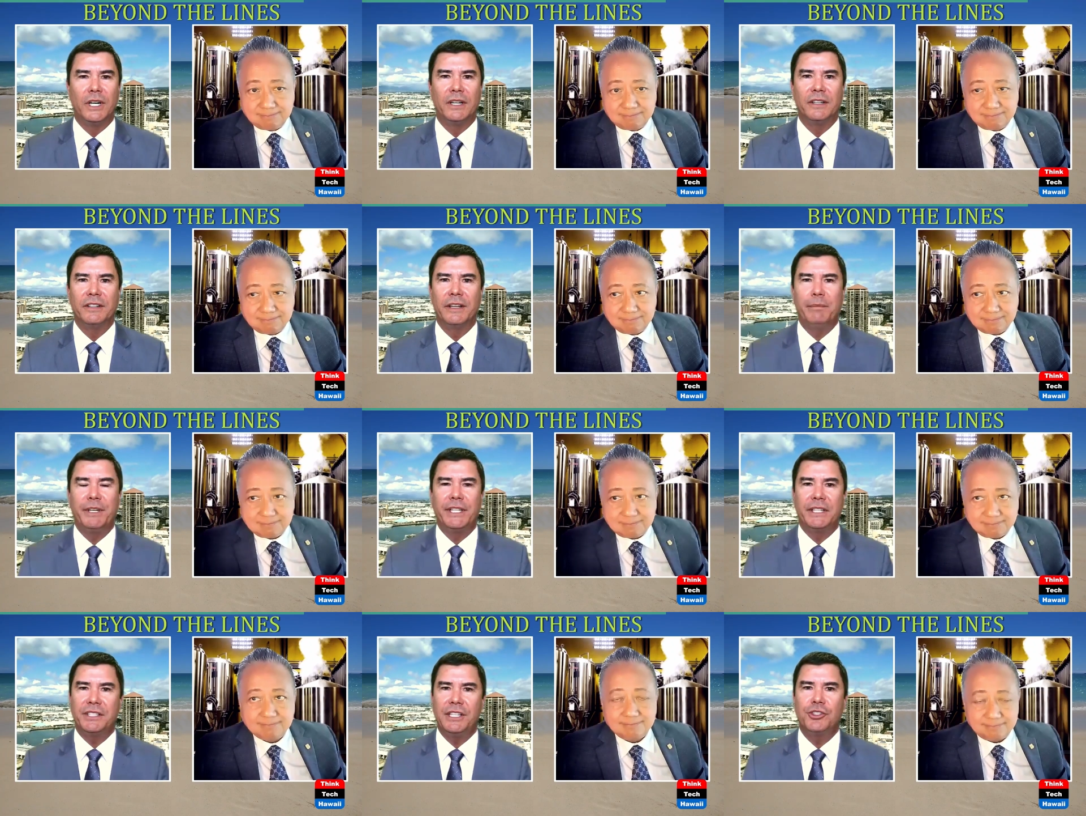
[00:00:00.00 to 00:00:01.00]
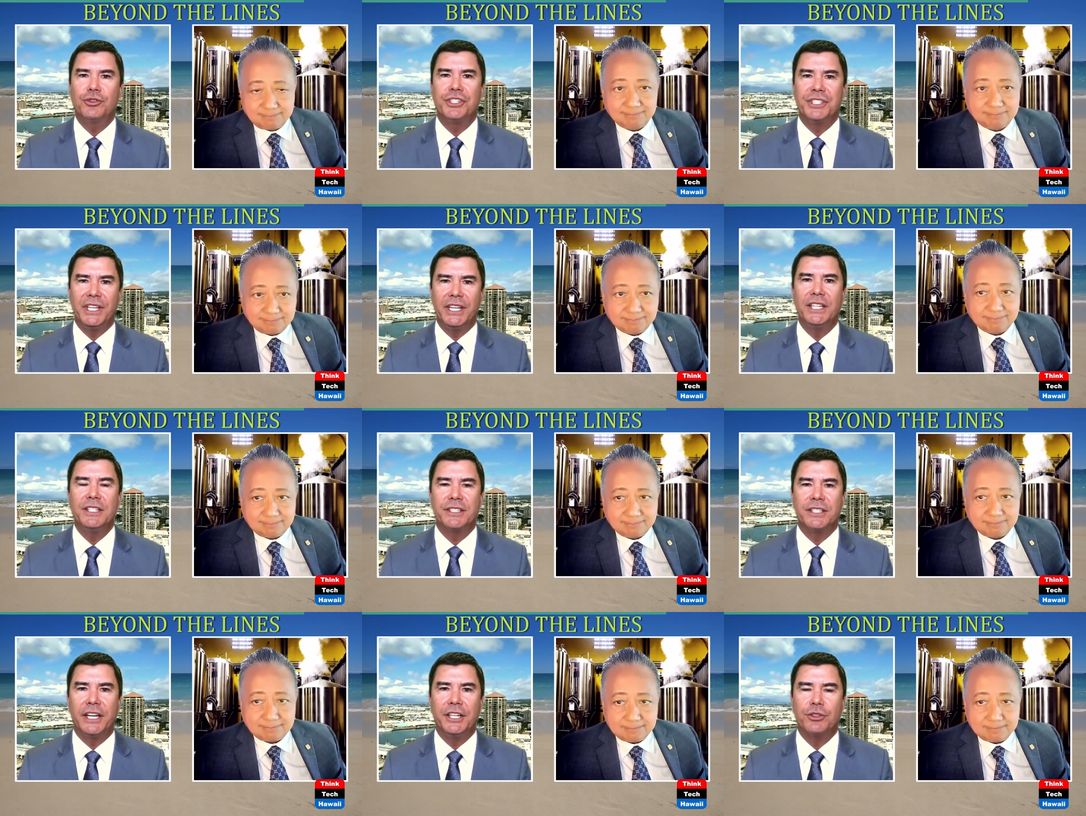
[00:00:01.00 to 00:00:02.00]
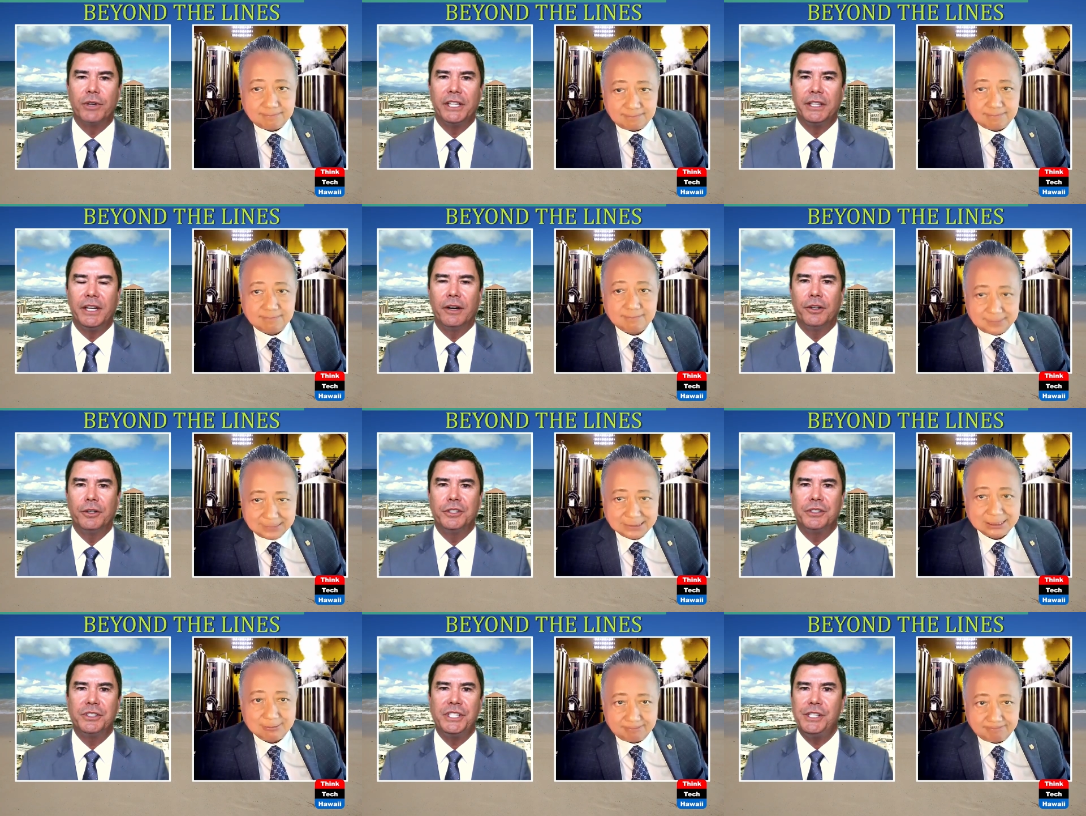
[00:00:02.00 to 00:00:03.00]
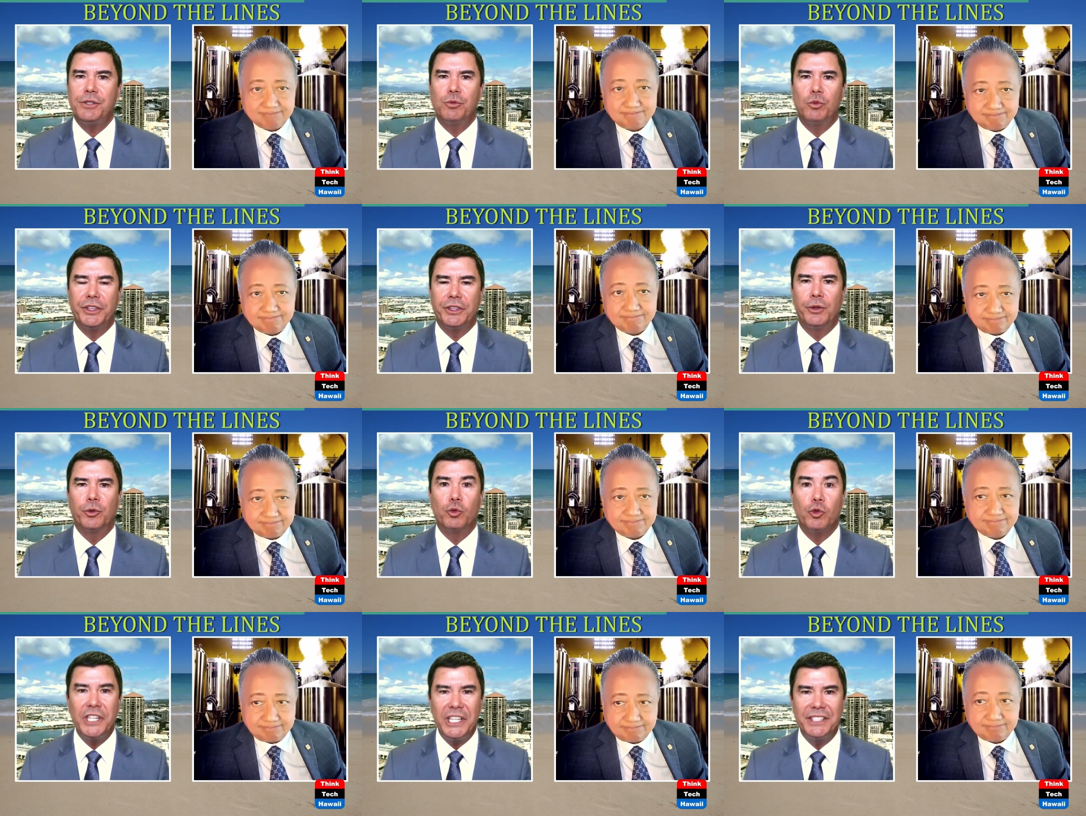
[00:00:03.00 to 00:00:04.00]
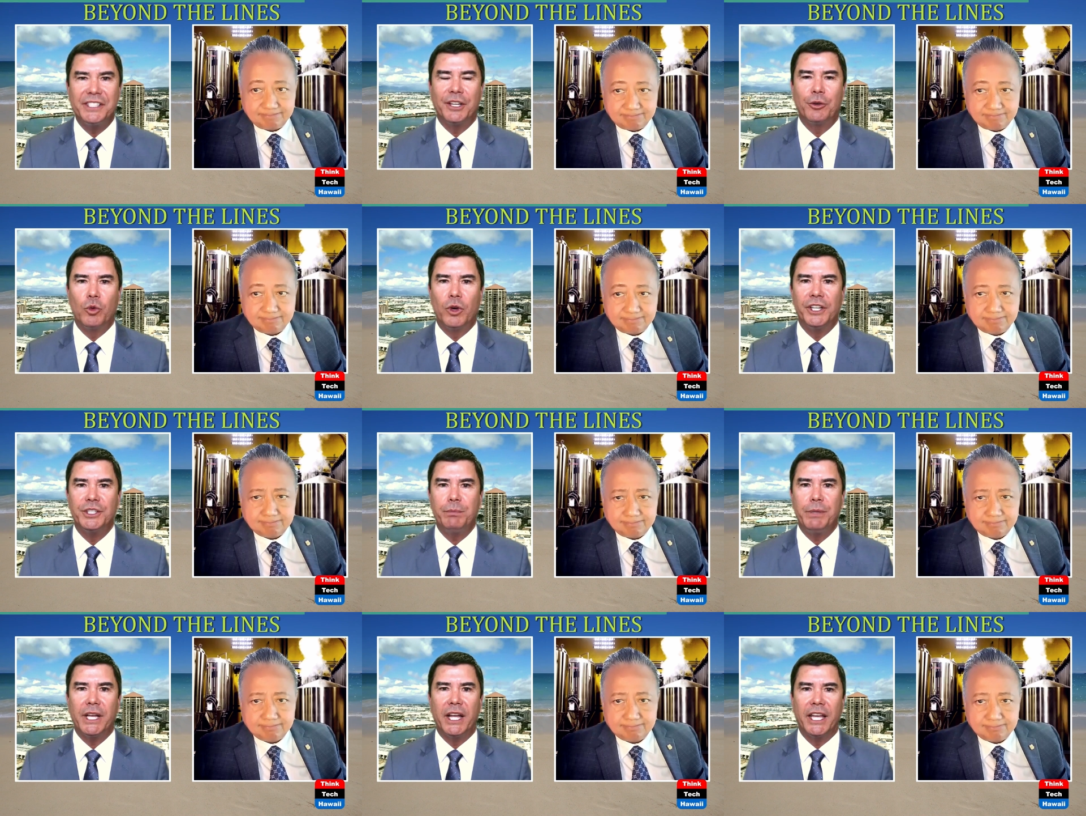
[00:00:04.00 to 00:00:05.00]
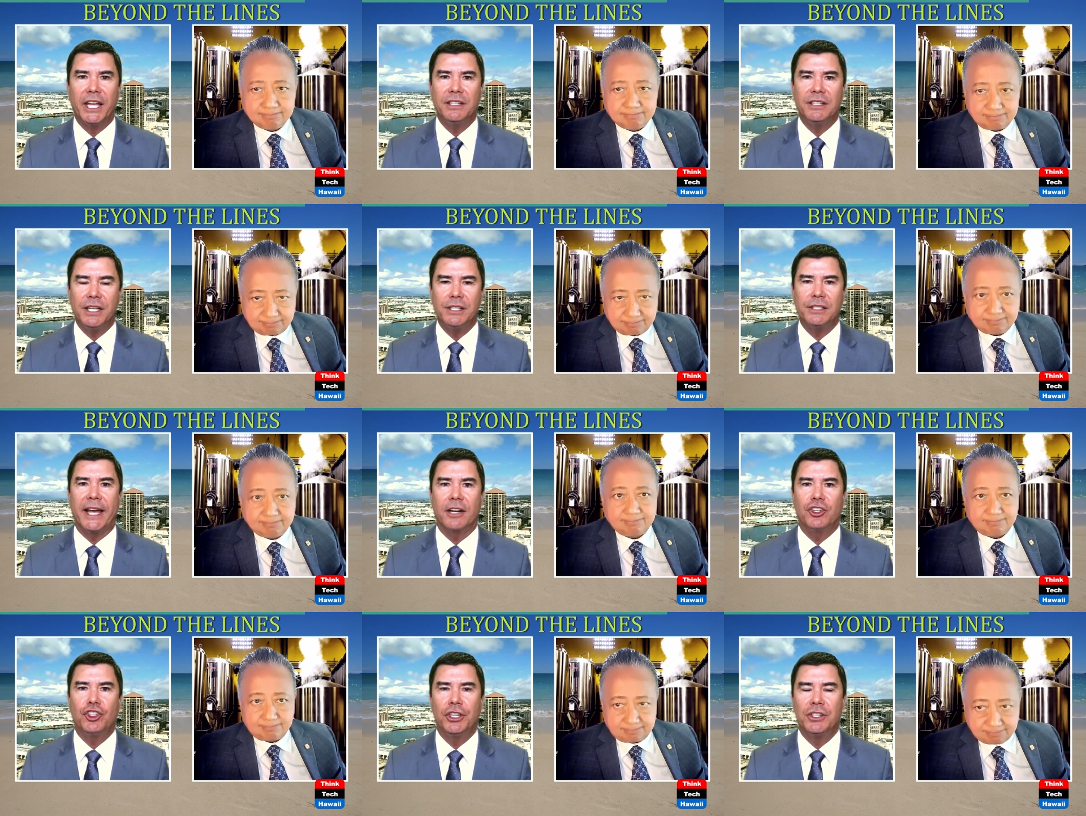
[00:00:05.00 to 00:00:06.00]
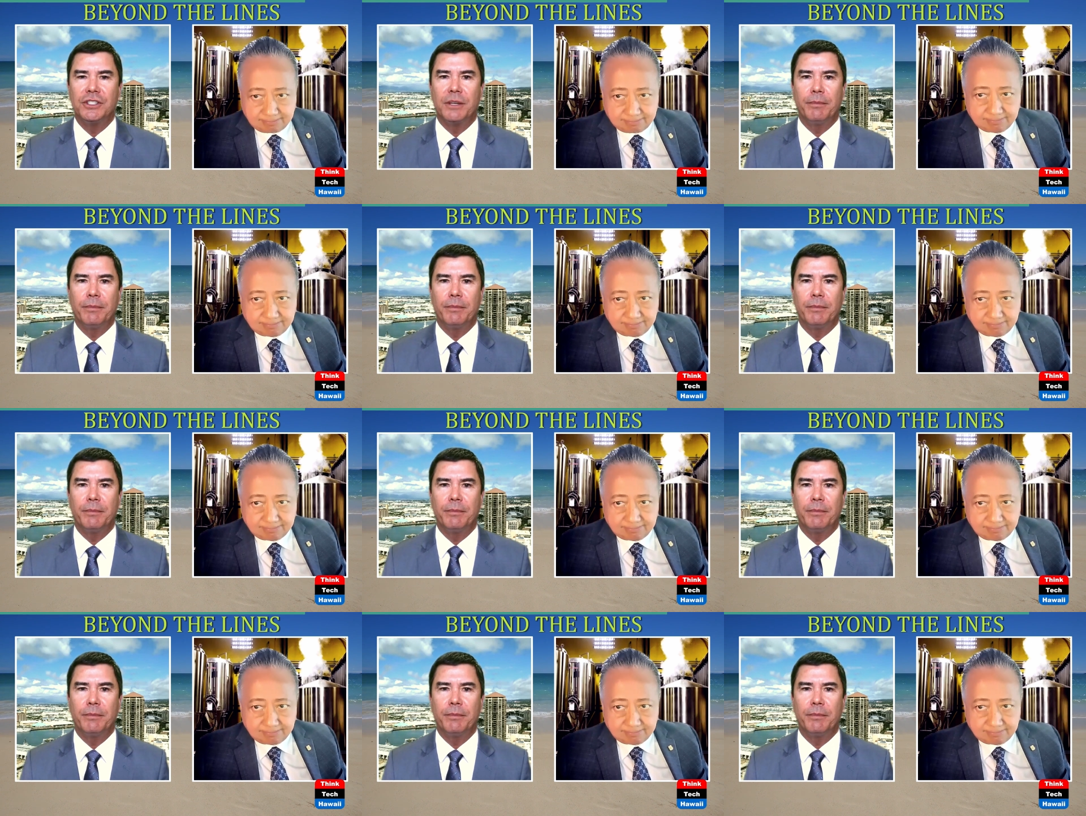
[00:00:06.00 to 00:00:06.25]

Speaker 1: Wow. I mean, that's interesting insights right there to see what the reason was behind his actions.